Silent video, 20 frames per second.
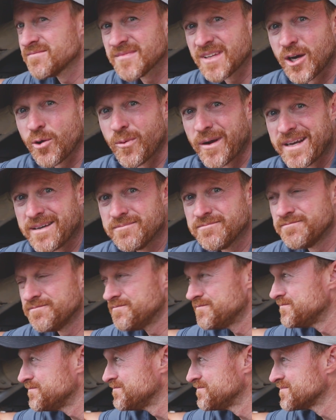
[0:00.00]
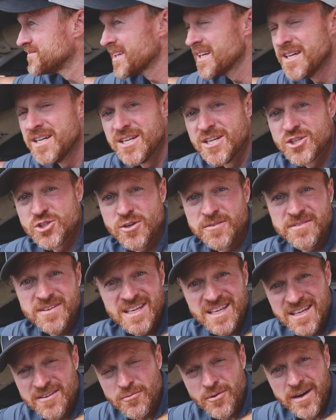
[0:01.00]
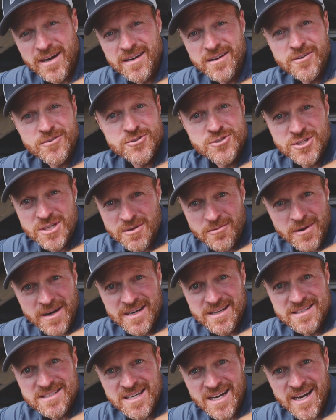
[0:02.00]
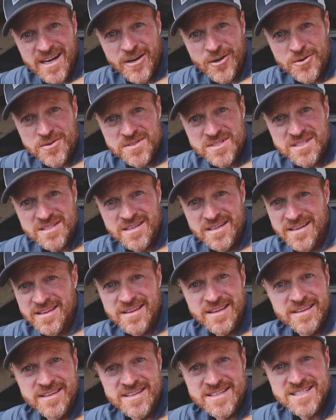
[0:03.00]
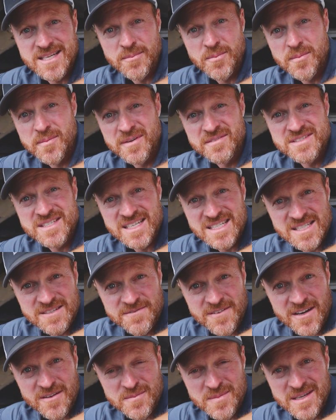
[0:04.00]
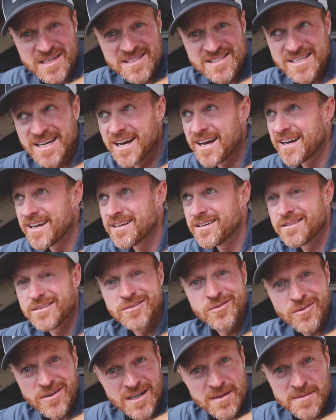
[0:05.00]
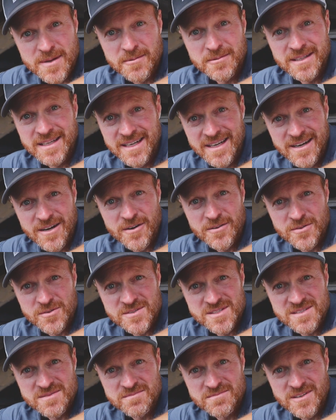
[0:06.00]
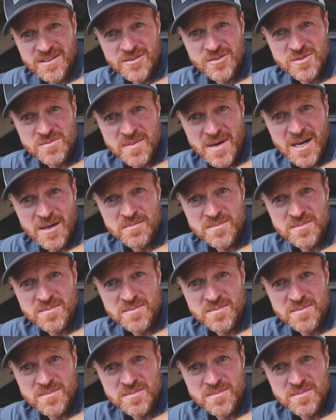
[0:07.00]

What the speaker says: I'll wait. So if you E-rated or G-rated tires, anything that's up above 65 PSI, you aren't going to be able to get air at those pumps.